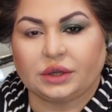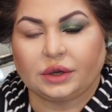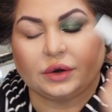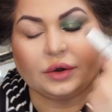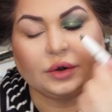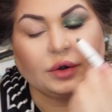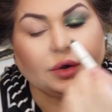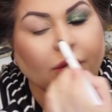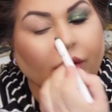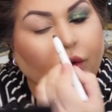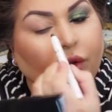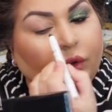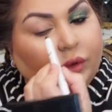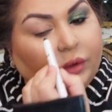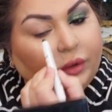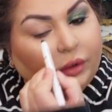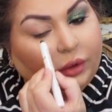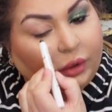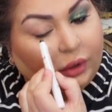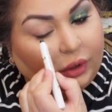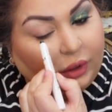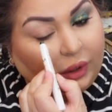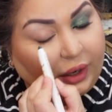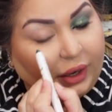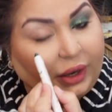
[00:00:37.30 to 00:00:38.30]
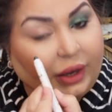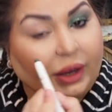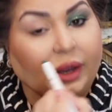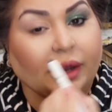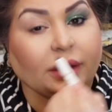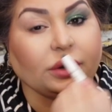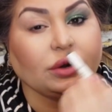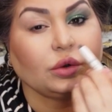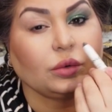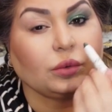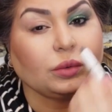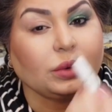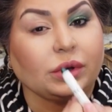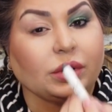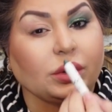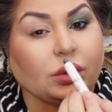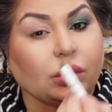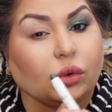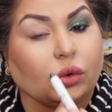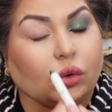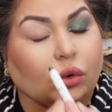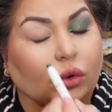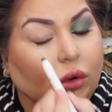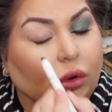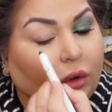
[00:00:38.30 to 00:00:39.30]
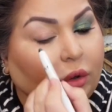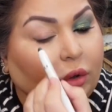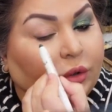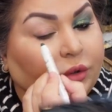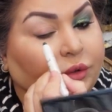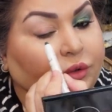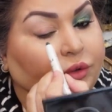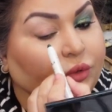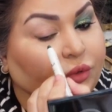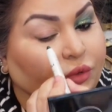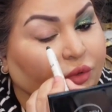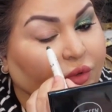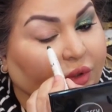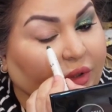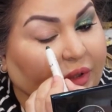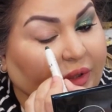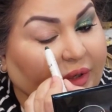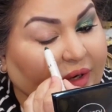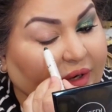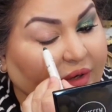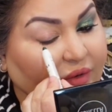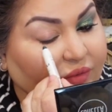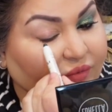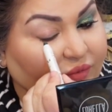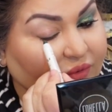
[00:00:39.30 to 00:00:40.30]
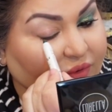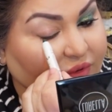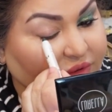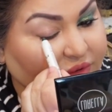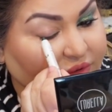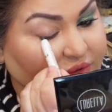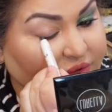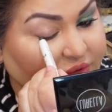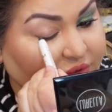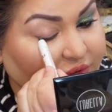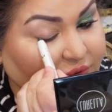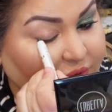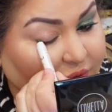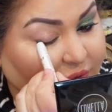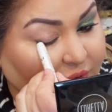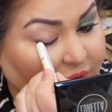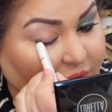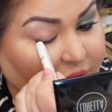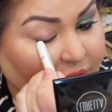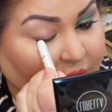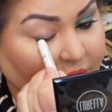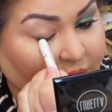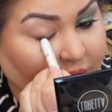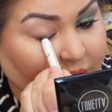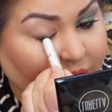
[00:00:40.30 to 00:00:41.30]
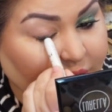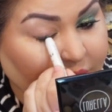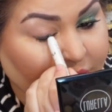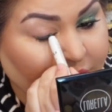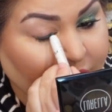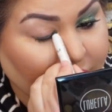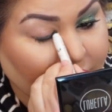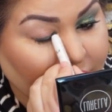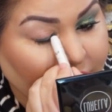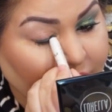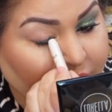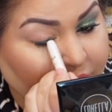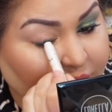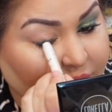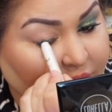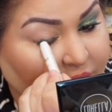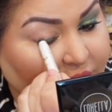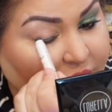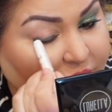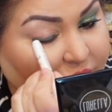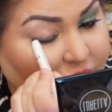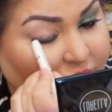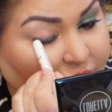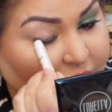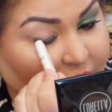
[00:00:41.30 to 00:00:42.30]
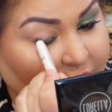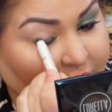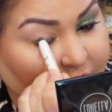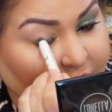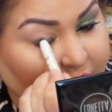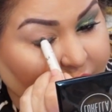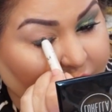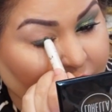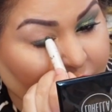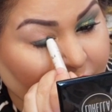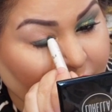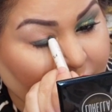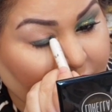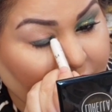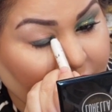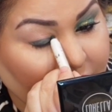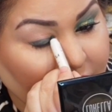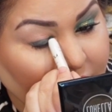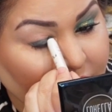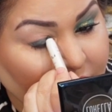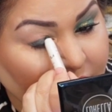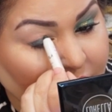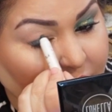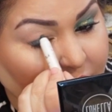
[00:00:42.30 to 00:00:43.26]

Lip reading: the crayon and you will go onto your lid first. This is where we will